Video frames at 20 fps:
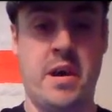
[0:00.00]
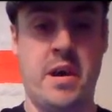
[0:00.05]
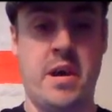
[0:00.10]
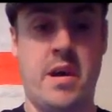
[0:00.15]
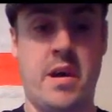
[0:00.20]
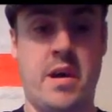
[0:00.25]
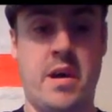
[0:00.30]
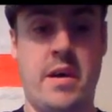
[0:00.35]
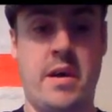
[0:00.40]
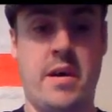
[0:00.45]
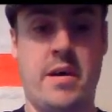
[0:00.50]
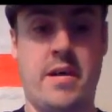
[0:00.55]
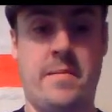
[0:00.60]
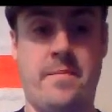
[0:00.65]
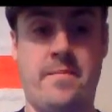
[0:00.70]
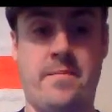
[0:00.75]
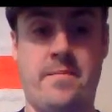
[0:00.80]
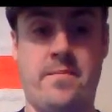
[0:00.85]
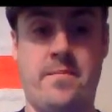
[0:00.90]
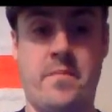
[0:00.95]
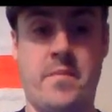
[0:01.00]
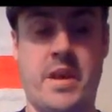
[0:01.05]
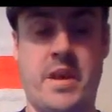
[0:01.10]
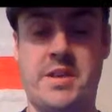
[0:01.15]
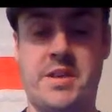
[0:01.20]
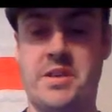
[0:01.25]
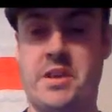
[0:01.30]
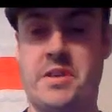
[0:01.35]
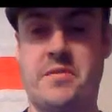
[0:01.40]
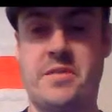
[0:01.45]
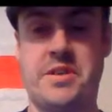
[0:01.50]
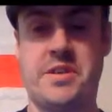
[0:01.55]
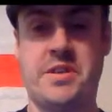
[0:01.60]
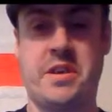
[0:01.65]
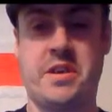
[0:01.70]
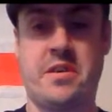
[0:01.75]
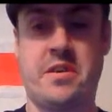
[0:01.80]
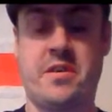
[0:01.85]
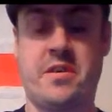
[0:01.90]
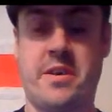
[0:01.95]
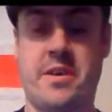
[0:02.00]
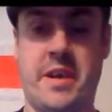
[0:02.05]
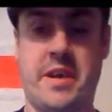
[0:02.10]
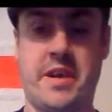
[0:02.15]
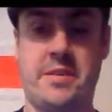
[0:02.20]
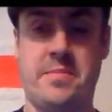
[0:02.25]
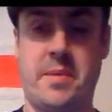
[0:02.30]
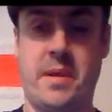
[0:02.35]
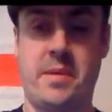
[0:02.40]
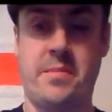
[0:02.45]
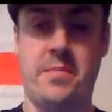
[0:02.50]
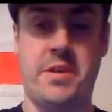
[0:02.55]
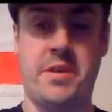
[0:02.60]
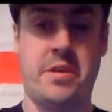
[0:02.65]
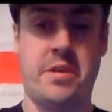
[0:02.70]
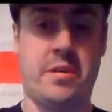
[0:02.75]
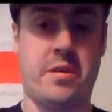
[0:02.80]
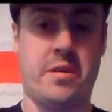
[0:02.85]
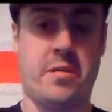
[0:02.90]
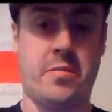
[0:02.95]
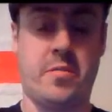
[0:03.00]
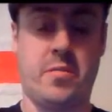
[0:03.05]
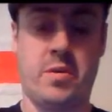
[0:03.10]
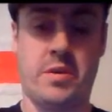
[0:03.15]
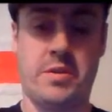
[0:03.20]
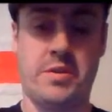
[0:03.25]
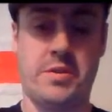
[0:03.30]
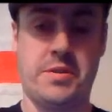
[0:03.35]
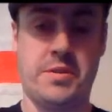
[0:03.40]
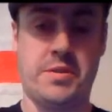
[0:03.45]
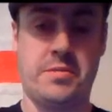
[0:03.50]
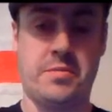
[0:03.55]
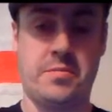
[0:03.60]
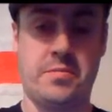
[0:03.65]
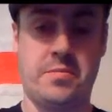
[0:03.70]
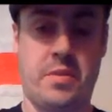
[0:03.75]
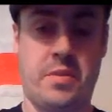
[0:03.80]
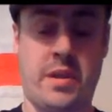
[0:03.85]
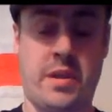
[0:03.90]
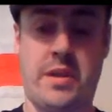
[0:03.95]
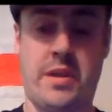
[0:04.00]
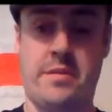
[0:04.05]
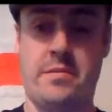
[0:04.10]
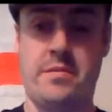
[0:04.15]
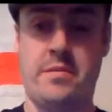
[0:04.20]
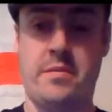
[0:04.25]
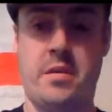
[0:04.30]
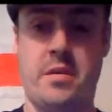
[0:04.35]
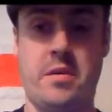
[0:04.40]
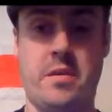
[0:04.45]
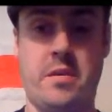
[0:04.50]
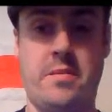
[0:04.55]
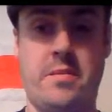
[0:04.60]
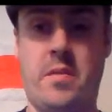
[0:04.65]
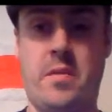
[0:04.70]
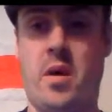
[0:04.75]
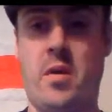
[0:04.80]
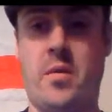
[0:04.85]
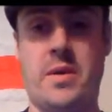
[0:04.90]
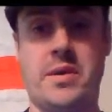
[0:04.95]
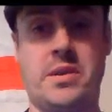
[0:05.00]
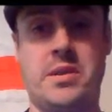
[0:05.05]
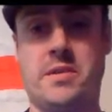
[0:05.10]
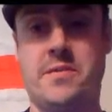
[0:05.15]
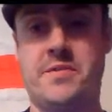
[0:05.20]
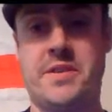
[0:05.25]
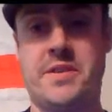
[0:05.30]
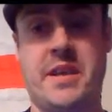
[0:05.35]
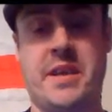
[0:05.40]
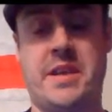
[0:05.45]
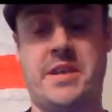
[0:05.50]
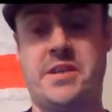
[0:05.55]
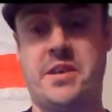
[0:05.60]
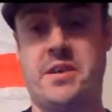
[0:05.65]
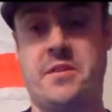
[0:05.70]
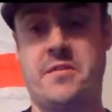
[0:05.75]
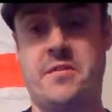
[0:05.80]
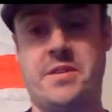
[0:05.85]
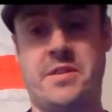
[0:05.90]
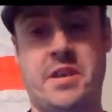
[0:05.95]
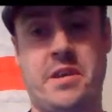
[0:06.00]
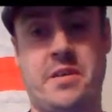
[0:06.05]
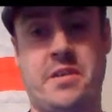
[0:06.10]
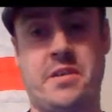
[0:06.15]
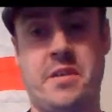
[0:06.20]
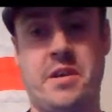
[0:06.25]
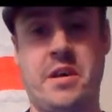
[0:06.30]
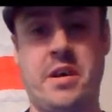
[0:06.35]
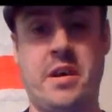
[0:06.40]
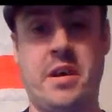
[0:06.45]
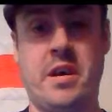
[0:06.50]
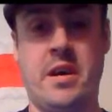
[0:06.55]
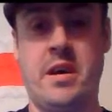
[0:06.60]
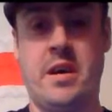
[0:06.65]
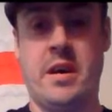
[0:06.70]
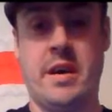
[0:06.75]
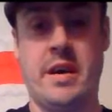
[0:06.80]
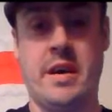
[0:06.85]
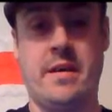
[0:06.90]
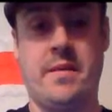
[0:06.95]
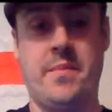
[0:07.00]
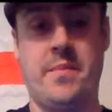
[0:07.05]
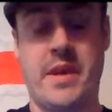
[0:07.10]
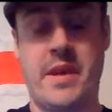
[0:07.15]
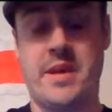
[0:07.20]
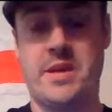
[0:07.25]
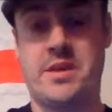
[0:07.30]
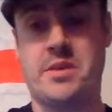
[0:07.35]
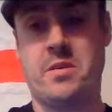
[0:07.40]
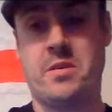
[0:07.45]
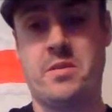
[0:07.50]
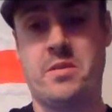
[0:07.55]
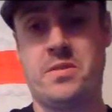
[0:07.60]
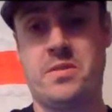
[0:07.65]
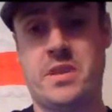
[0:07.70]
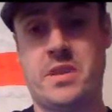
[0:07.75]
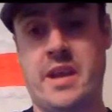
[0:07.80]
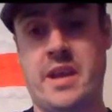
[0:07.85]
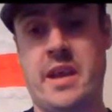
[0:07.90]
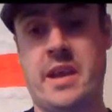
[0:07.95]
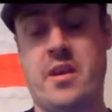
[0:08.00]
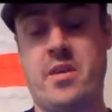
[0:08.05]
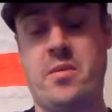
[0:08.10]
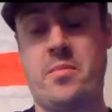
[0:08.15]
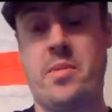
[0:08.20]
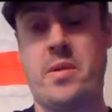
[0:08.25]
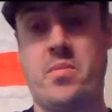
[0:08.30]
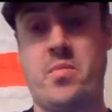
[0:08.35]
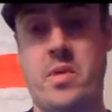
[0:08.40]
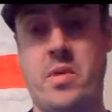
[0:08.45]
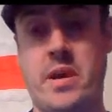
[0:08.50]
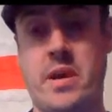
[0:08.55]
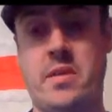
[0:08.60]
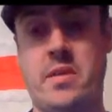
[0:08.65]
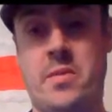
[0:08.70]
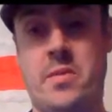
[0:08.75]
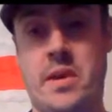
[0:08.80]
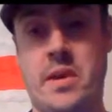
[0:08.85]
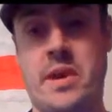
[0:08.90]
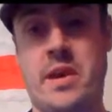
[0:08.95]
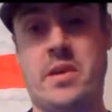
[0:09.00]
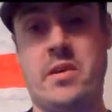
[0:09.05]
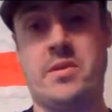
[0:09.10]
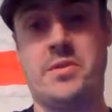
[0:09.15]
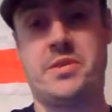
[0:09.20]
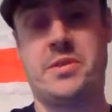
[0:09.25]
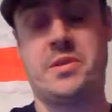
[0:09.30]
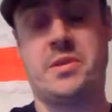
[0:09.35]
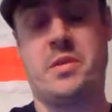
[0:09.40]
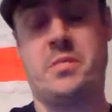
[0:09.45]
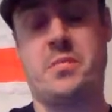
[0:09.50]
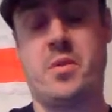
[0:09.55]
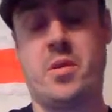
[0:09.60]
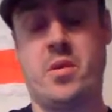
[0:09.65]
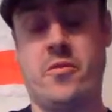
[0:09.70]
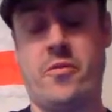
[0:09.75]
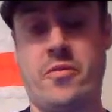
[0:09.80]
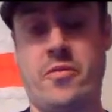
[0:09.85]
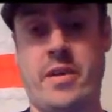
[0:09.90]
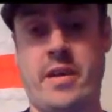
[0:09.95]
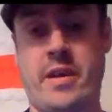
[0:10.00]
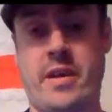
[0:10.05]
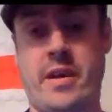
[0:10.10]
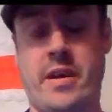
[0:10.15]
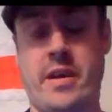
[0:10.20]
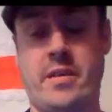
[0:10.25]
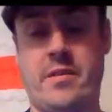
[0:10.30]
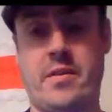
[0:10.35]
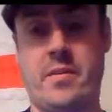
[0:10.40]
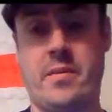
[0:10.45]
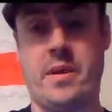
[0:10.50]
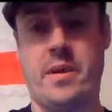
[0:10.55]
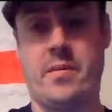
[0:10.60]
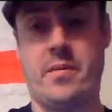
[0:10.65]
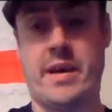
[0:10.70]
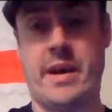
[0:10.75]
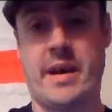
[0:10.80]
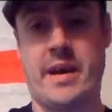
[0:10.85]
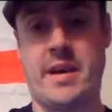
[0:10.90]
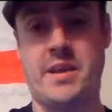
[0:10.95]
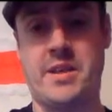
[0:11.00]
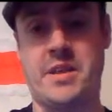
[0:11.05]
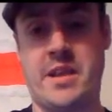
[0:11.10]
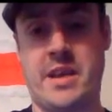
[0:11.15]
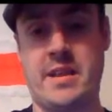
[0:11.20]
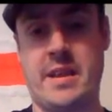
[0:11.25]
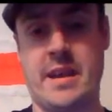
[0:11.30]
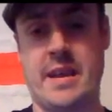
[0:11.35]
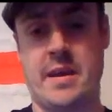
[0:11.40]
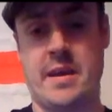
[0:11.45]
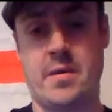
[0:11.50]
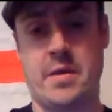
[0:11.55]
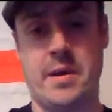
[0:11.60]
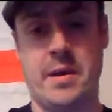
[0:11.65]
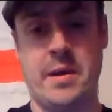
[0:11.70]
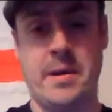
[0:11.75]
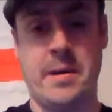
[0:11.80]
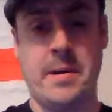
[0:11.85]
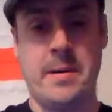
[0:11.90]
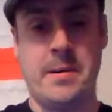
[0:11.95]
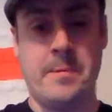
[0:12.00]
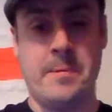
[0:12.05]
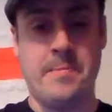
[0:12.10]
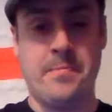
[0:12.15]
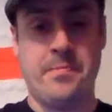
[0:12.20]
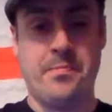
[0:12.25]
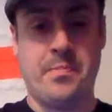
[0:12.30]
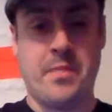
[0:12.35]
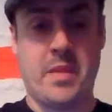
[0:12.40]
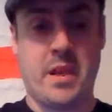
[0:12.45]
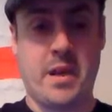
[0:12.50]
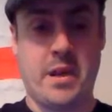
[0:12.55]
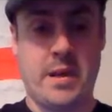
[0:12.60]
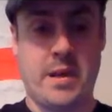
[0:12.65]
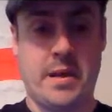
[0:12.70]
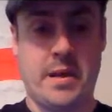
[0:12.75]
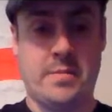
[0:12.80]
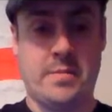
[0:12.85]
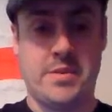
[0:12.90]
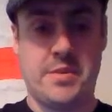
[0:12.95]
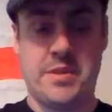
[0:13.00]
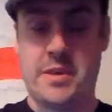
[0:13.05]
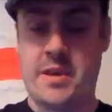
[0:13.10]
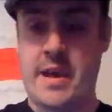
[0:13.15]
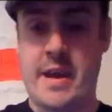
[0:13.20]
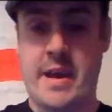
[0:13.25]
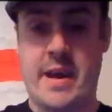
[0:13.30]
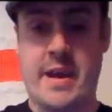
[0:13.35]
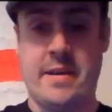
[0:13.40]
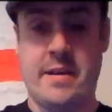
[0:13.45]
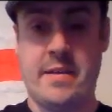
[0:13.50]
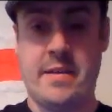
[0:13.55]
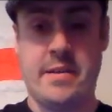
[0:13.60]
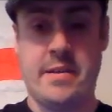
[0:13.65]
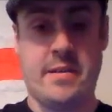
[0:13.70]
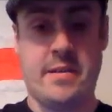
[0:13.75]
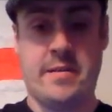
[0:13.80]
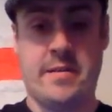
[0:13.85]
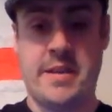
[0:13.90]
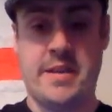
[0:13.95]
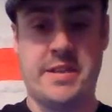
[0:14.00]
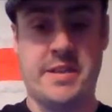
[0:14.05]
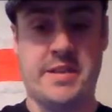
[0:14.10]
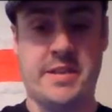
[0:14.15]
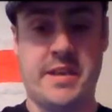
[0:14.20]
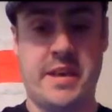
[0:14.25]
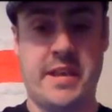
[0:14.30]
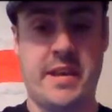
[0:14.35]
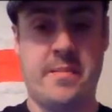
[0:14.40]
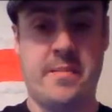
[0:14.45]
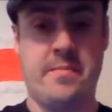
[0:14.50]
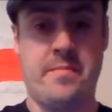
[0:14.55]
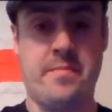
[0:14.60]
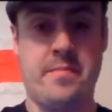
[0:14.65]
Edge and Christian Cutting Edge Peep Show was brilliant. Always love seeing Edge and Christian. Their show looks like it could be really, really good. So hopefully there'll be a way I can check that out. So yeah, great to see them.